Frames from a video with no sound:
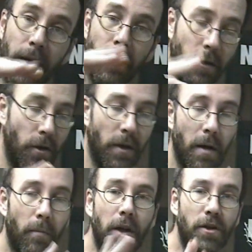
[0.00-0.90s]
you'll get a
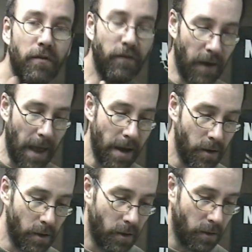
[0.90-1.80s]
much
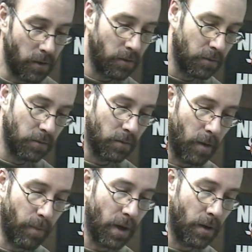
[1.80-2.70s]
flatter
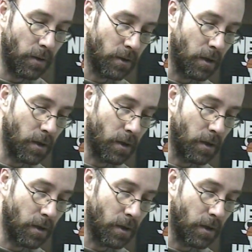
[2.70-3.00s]
appearance,